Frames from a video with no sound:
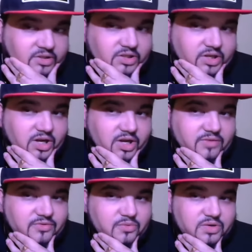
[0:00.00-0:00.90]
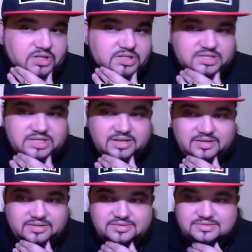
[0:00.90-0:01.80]
to just ha- take a
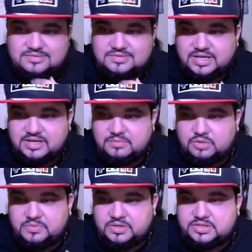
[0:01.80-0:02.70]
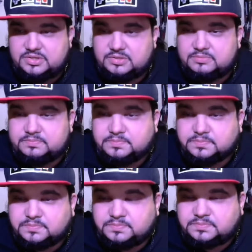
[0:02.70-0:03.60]
moment to
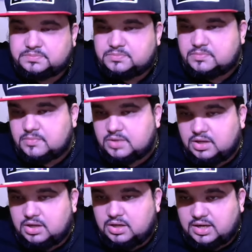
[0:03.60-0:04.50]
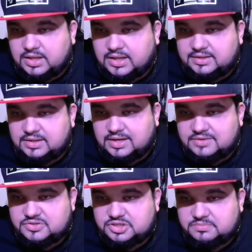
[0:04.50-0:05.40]
uh, I like the live stream.
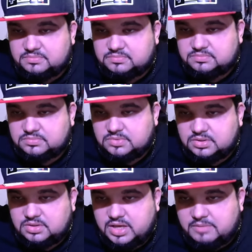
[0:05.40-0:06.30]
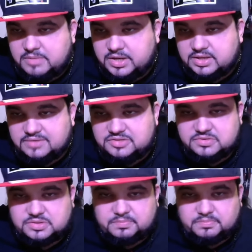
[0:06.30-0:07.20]
Yeah, man, live streams are pretty
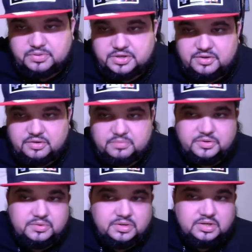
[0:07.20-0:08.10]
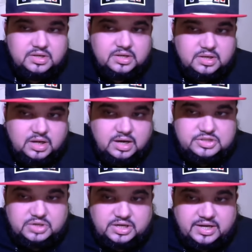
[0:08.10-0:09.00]
dope, dude. I try to answer.
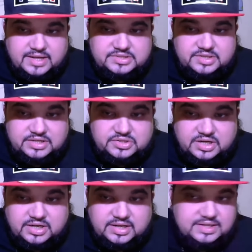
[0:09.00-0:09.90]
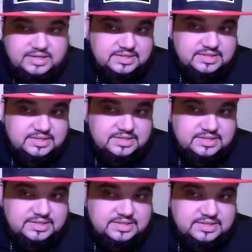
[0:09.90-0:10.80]
I try to at least acknowledge people. You know what I'm
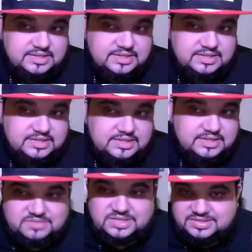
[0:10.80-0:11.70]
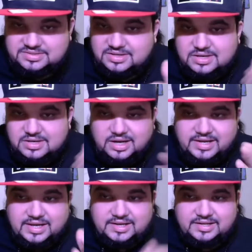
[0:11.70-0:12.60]
saying? Sometimes it's I can't acknowledge
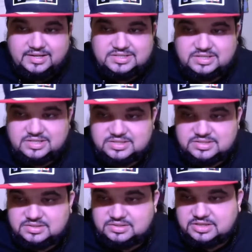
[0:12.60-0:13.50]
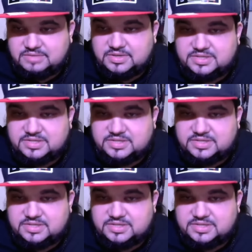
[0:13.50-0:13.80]
it because give me a sec.